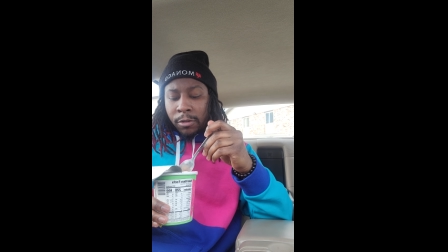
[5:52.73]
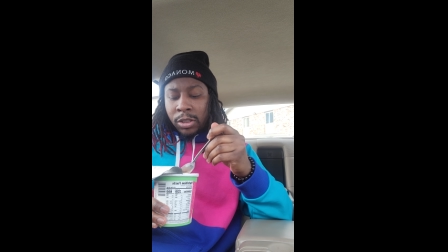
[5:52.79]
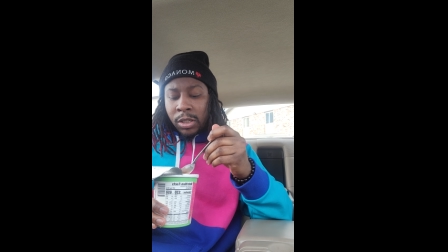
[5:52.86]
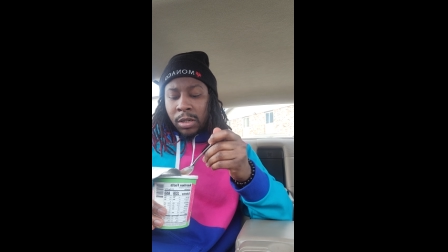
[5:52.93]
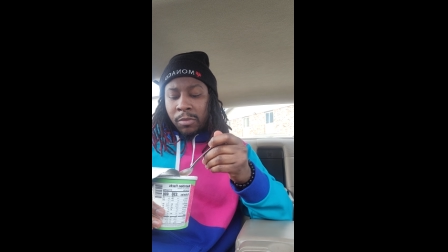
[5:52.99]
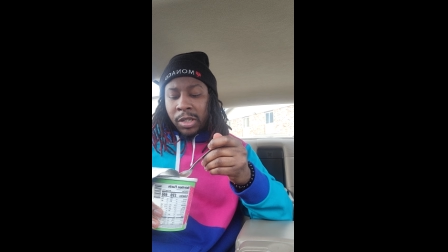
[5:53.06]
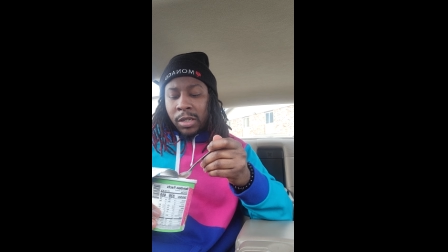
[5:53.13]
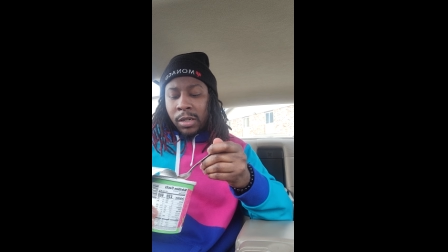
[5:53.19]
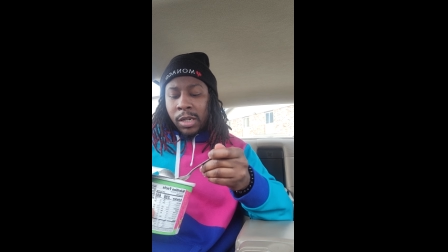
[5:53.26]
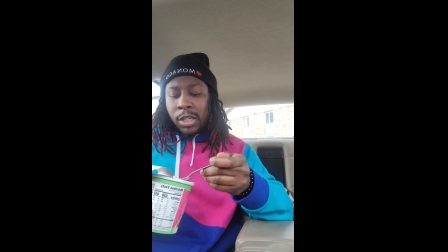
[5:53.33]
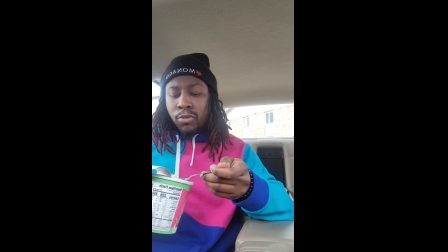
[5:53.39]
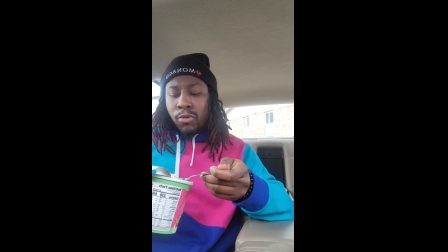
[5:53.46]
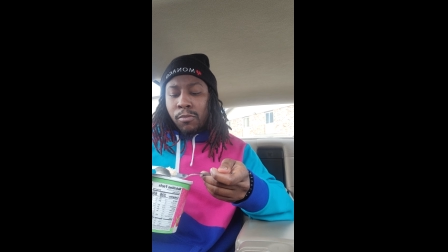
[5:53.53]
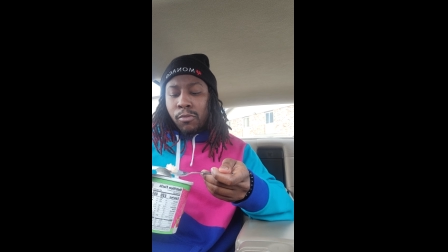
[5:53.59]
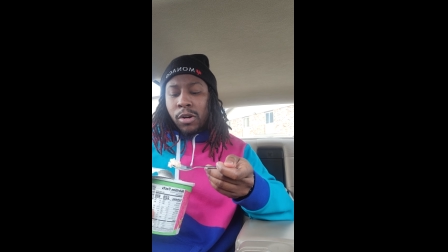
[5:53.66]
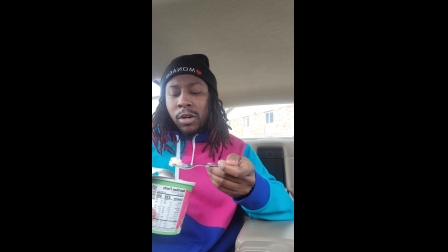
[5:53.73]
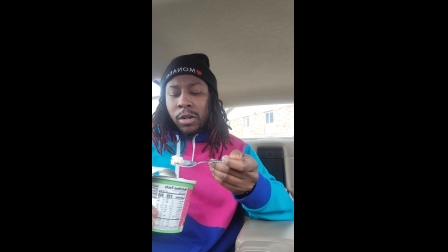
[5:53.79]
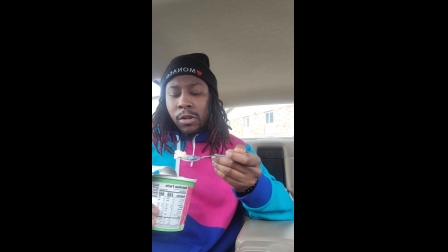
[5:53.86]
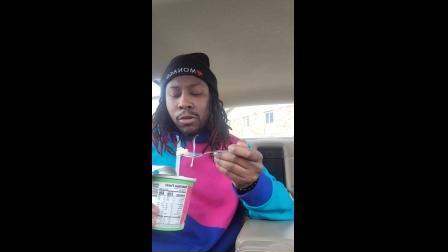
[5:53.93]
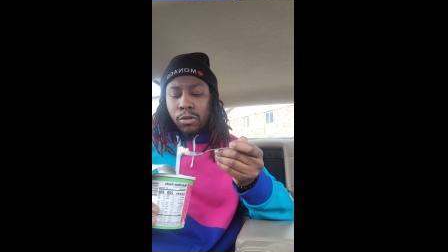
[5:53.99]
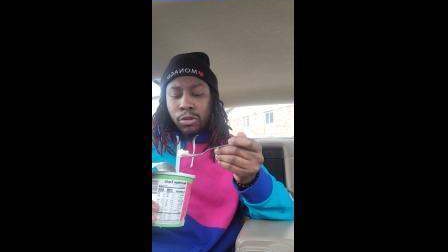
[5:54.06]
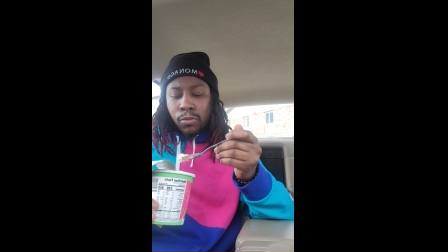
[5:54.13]
See, I'm eating this one more
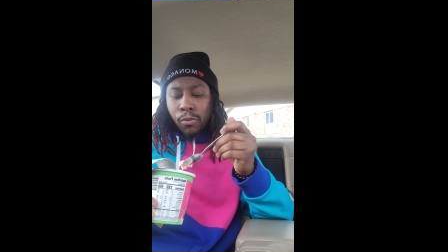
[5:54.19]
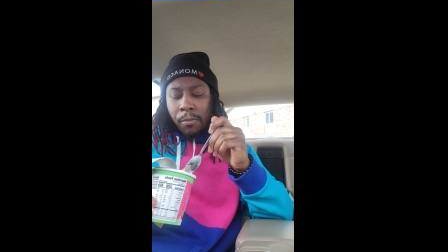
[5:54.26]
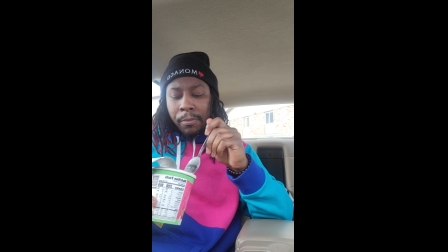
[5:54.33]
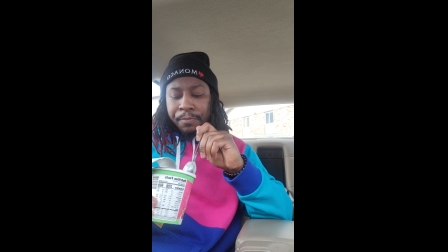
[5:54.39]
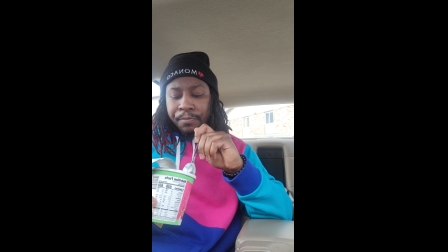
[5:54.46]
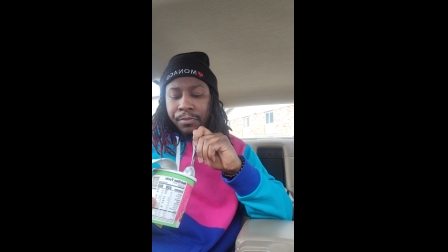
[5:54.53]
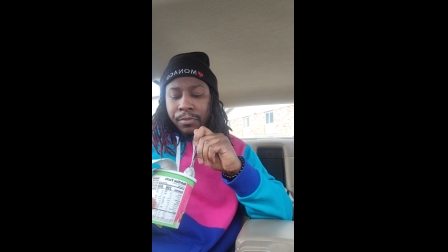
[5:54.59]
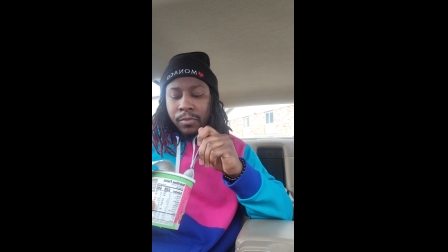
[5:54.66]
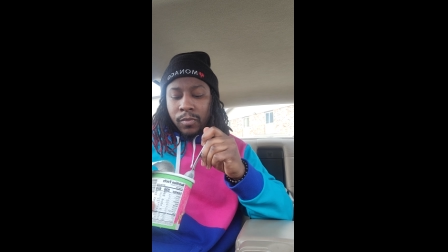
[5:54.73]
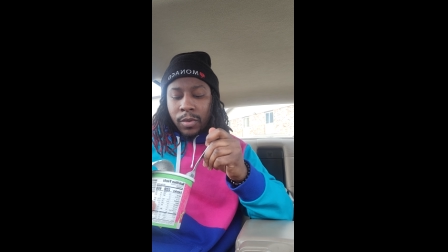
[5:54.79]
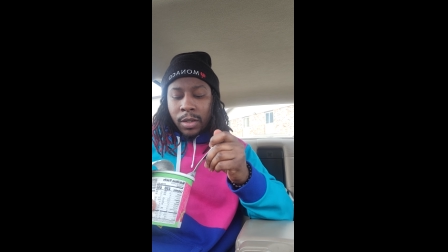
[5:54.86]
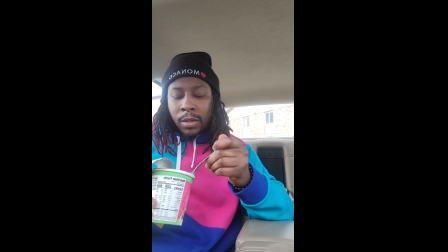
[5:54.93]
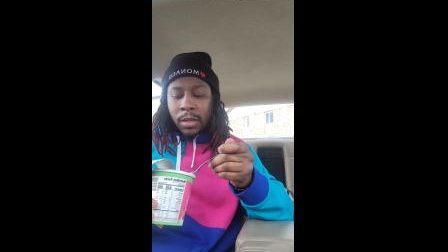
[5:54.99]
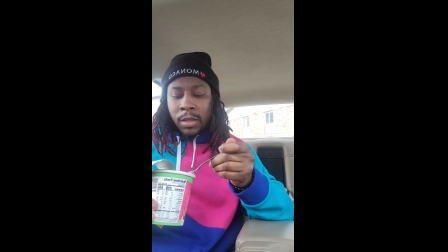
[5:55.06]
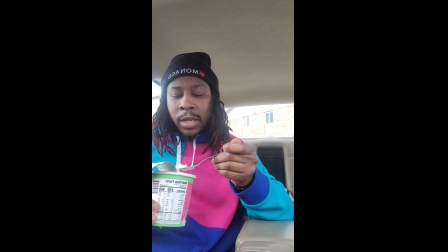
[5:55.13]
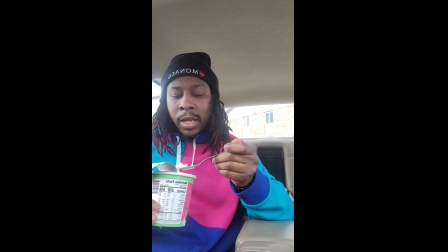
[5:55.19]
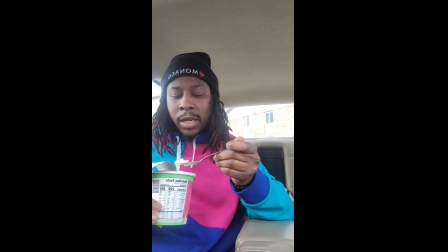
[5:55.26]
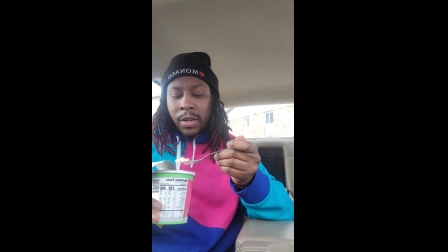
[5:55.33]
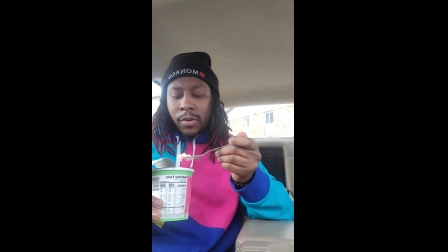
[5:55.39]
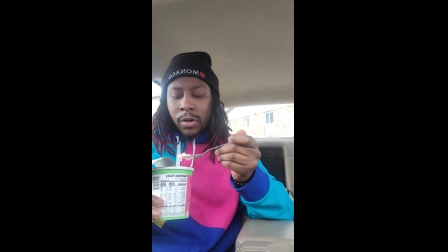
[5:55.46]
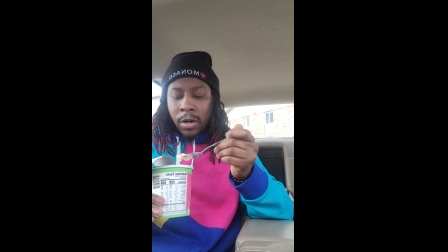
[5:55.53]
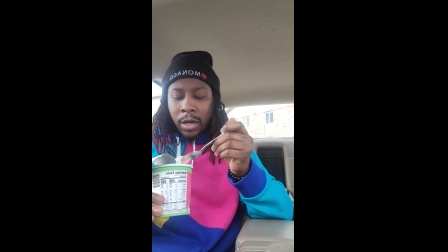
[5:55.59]
than usual.
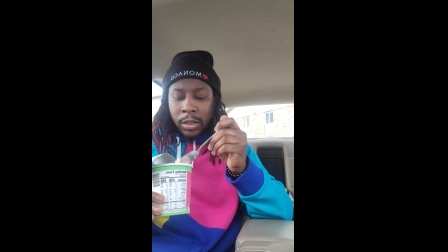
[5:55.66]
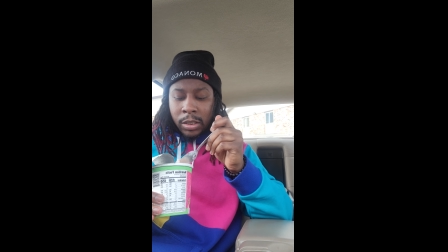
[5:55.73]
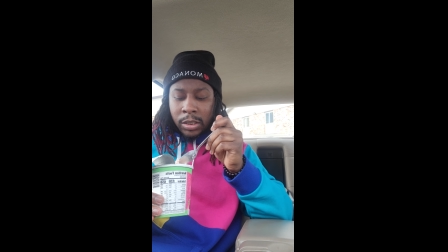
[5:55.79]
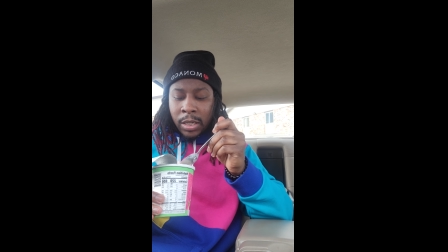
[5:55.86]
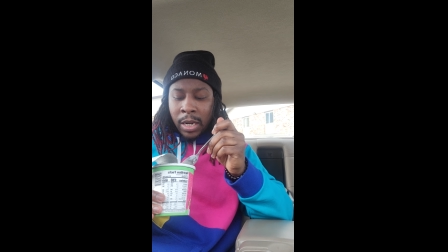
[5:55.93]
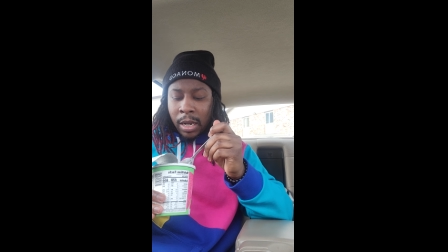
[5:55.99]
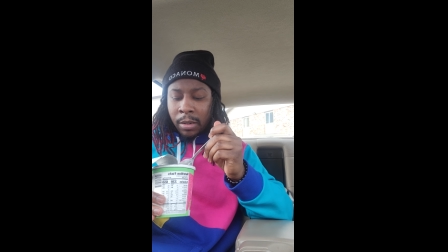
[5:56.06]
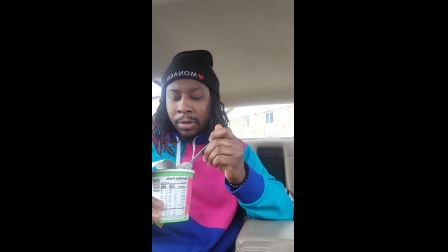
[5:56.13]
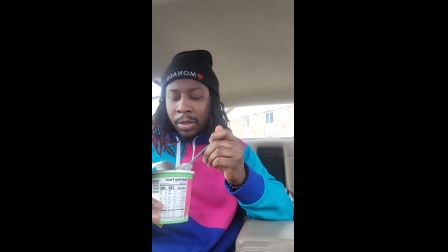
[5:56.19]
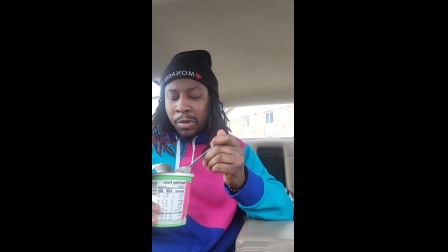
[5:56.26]
Can't even hardly stop.